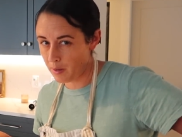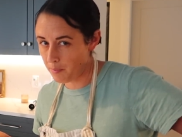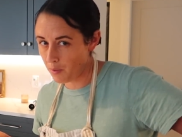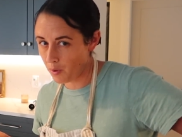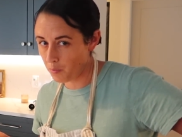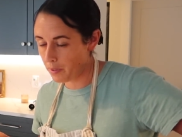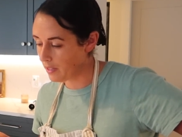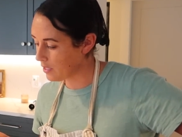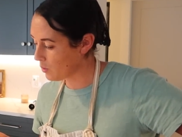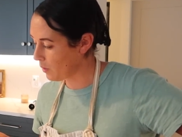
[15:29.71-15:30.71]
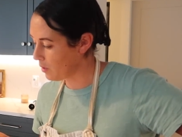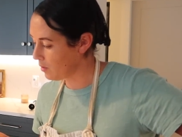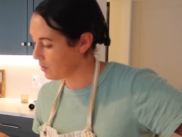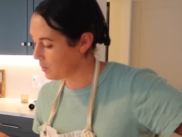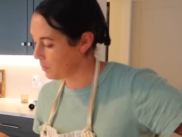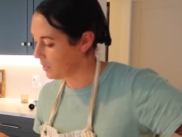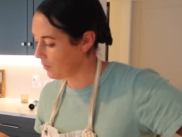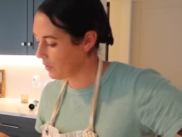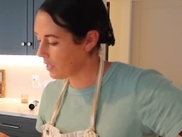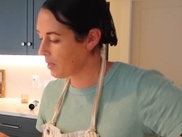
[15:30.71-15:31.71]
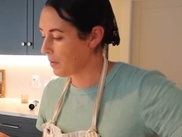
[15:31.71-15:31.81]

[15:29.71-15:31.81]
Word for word: Maybe it won't be this one specifically,